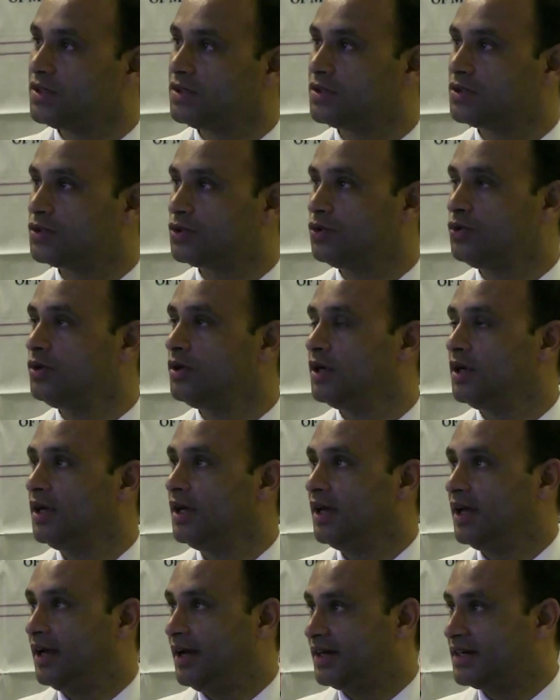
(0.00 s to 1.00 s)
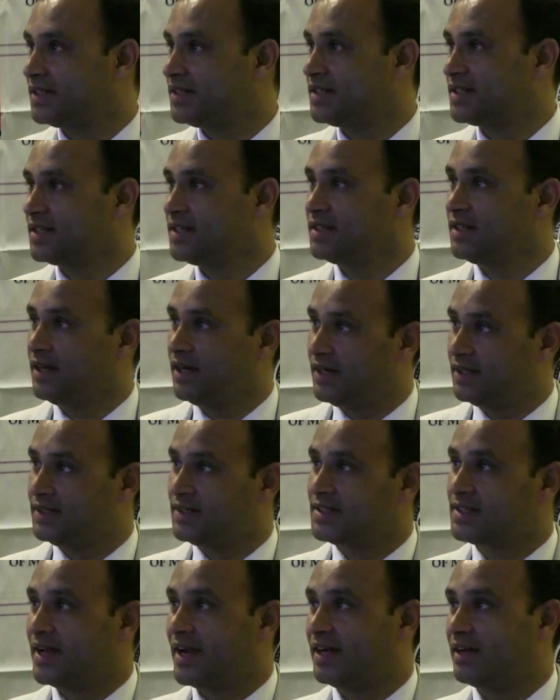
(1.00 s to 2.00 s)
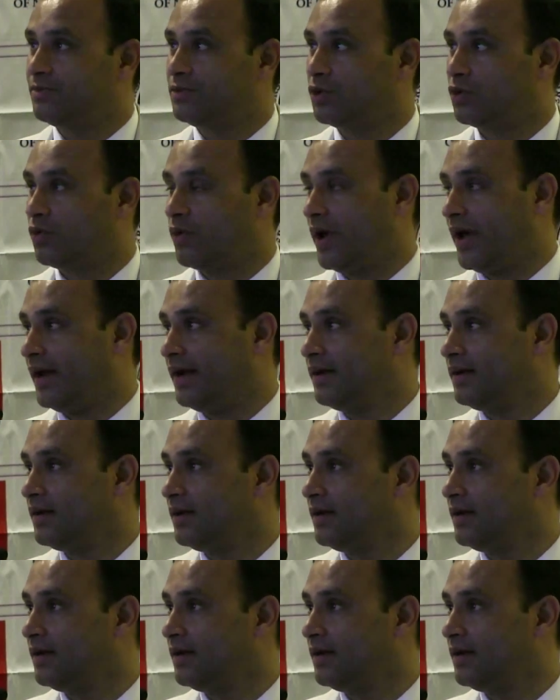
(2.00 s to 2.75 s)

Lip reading: So let us discuss the other side of the coin.